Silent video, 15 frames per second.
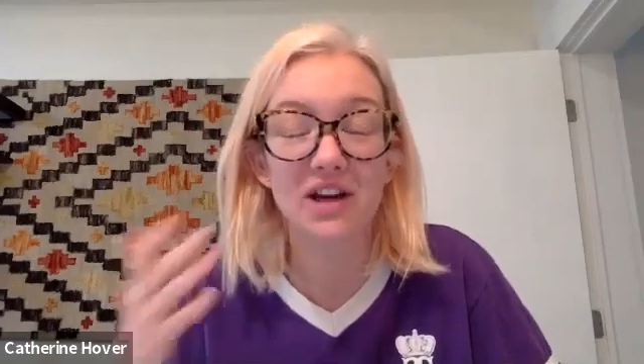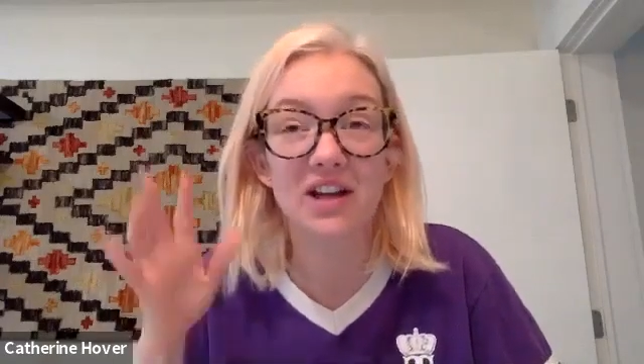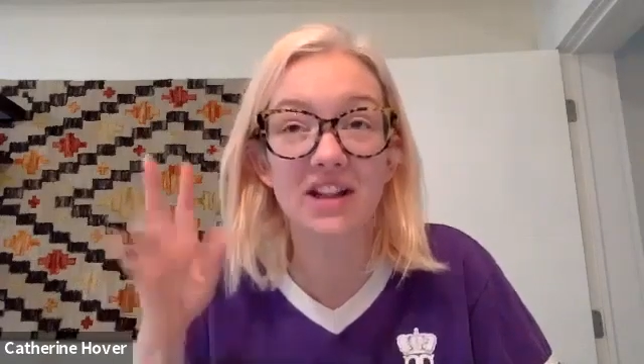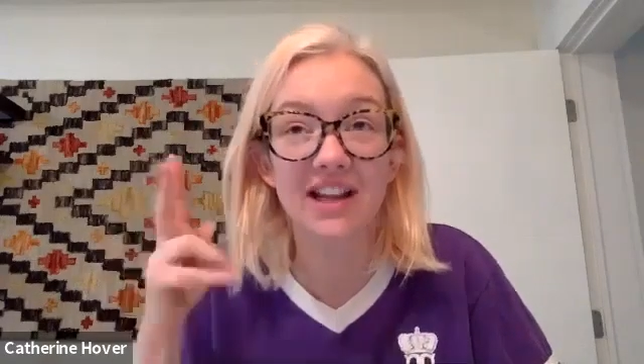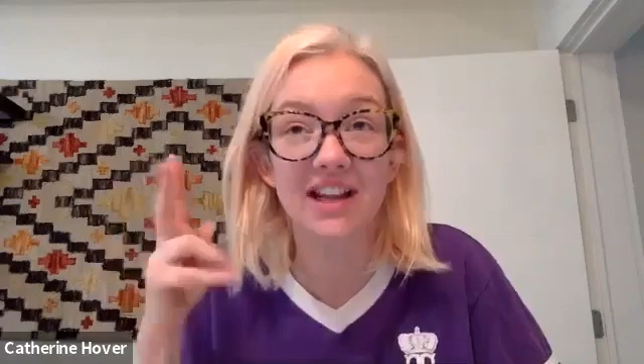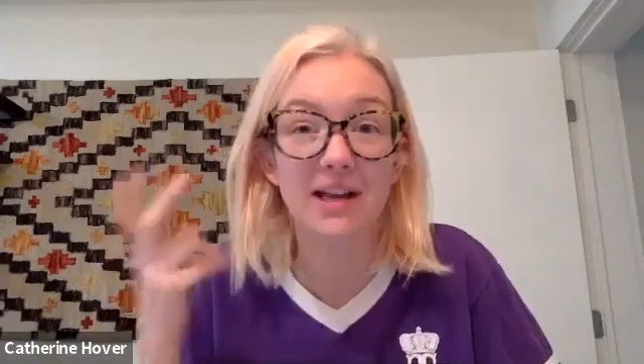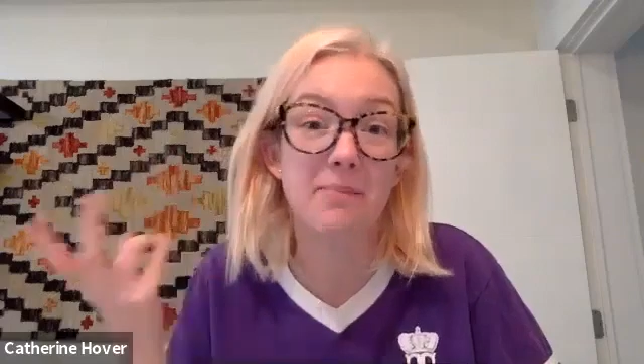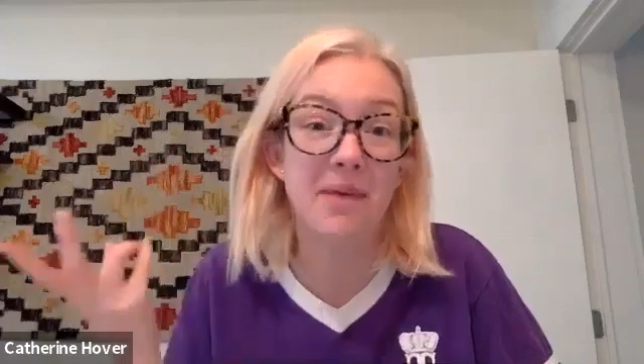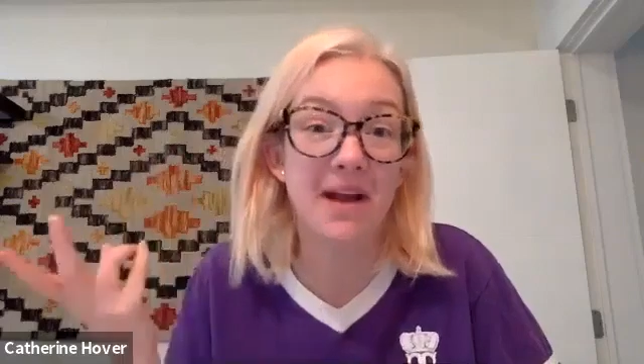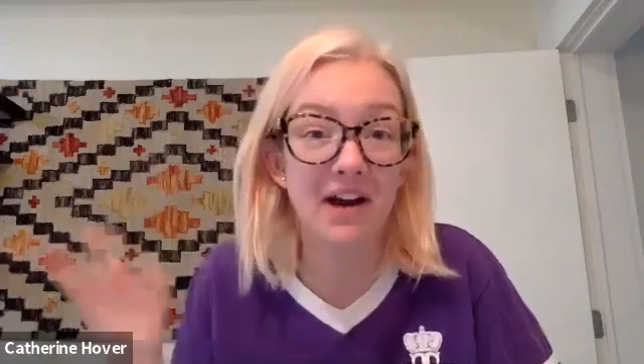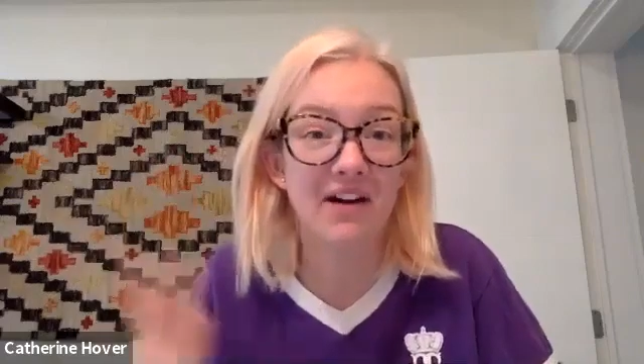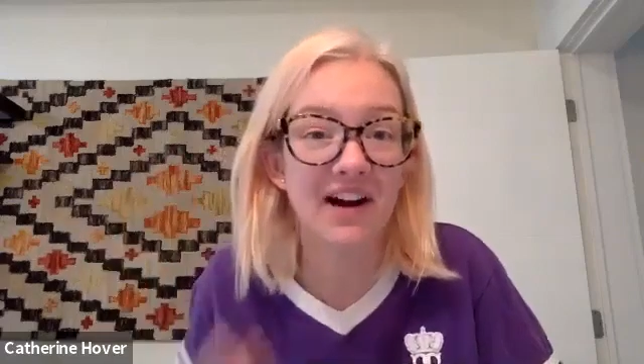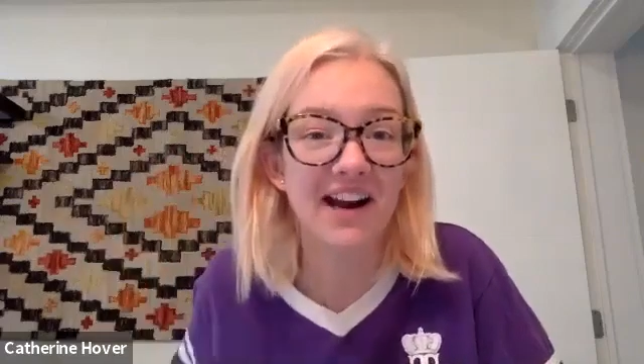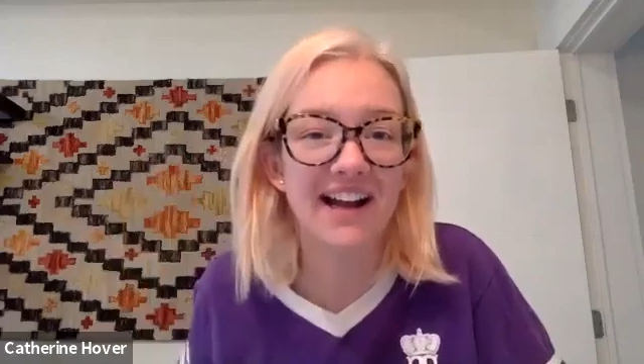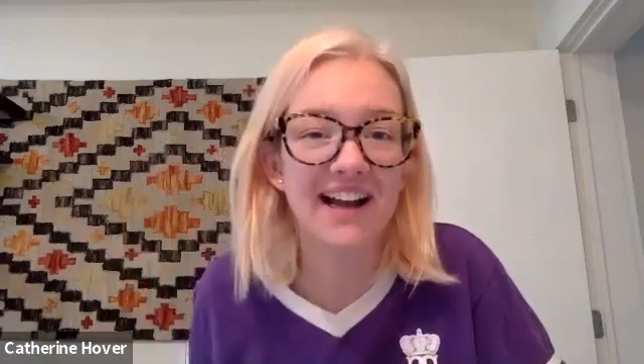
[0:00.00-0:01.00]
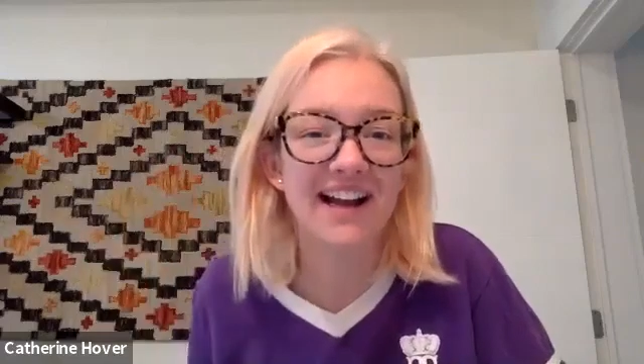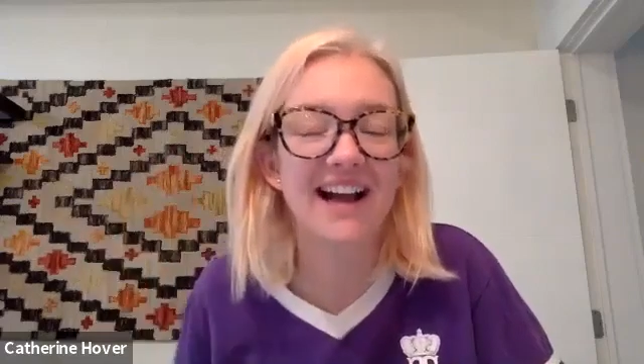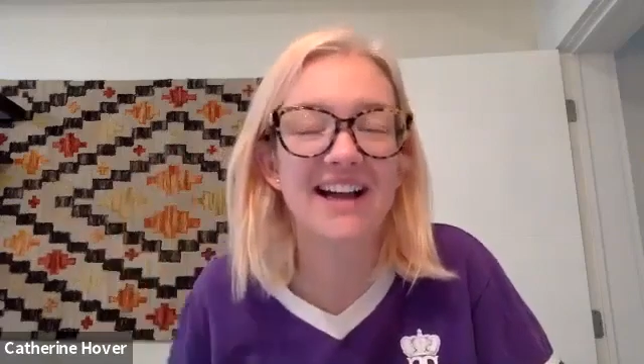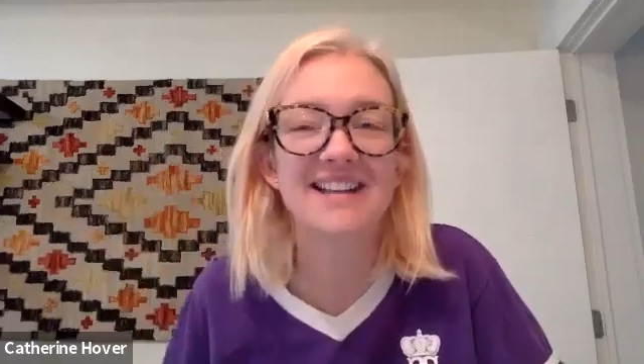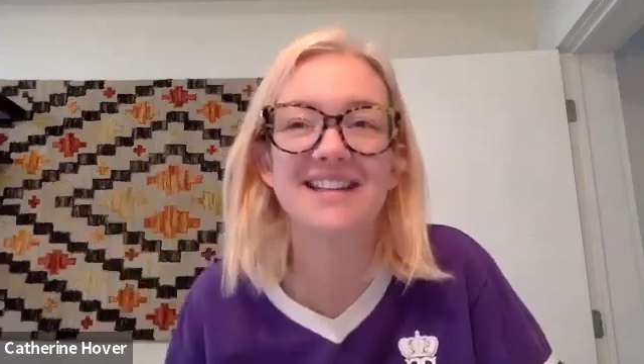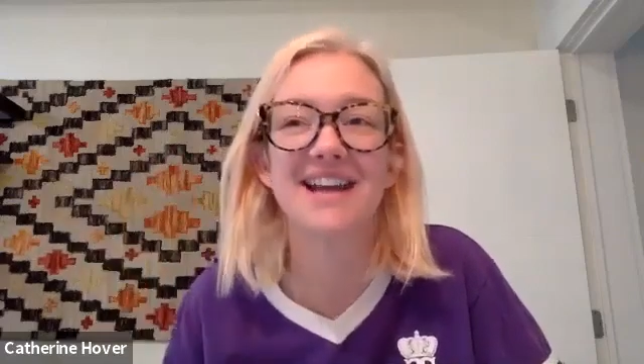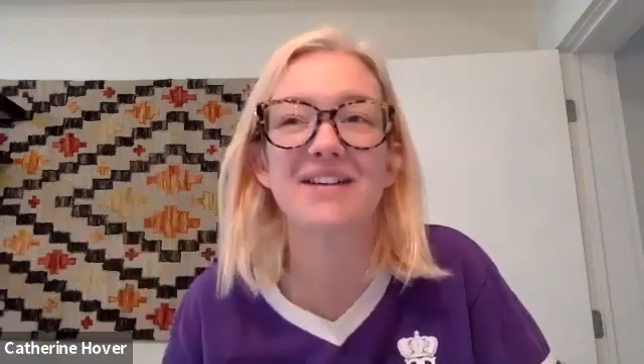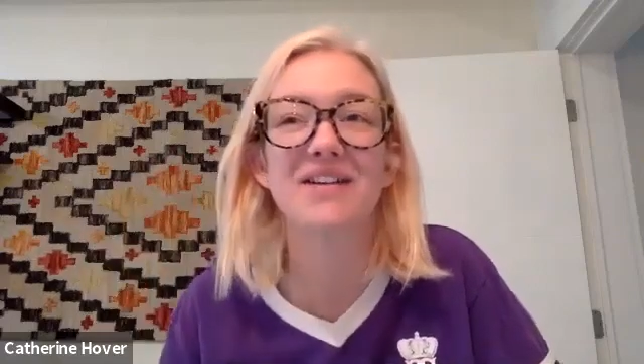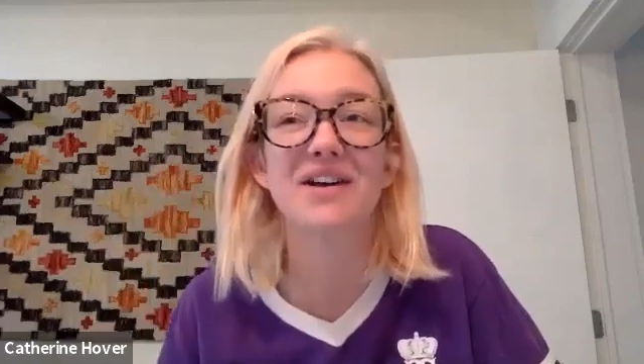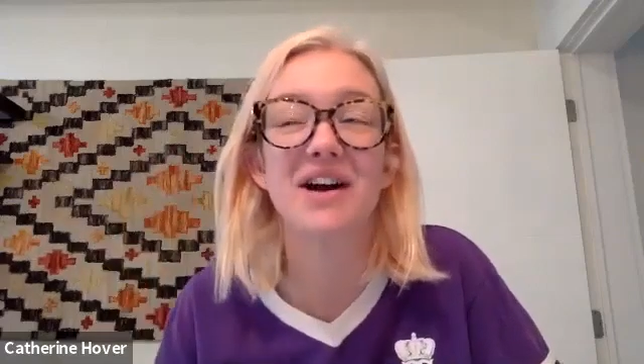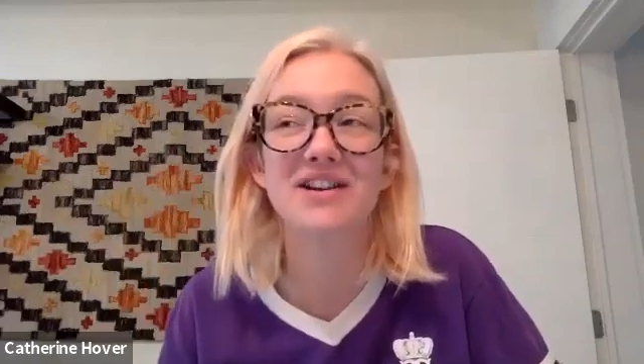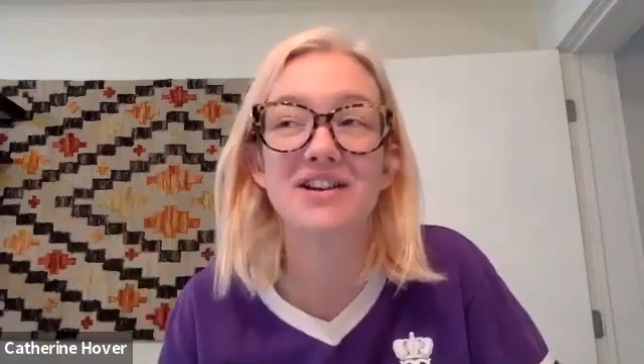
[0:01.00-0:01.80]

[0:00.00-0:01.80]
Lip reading: like a parent, I guess. I don't know.